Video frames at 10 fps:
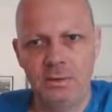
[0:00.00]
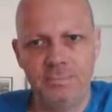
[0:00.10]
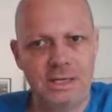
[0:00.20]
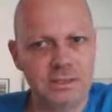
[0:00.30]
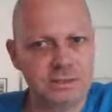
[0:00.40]

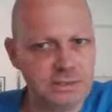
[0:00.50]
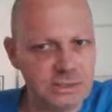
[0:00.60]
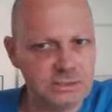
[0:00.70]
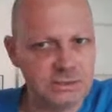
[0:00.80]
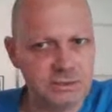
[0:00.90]
black
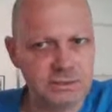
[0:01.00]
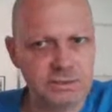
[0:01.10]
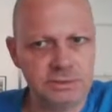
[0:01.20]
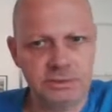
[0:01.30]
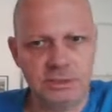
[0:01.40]

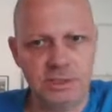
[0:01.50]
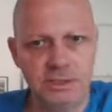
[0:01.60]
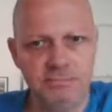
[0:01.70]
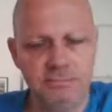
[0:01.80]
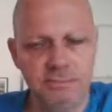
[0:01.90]
doesn't
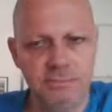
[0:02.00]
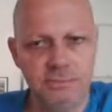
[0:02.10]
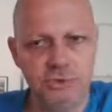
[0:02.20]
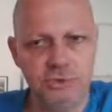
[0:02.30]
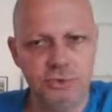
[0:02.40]

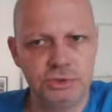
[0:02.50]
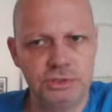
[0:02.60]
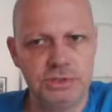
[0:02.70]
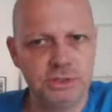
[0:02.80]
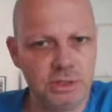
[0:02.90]

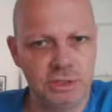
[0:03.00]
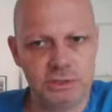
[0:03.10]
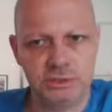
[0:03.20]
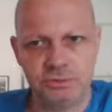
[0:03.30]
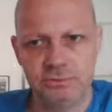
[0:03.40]
usually
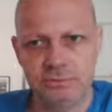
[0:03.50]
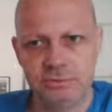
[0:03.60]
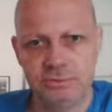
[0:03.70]
castle.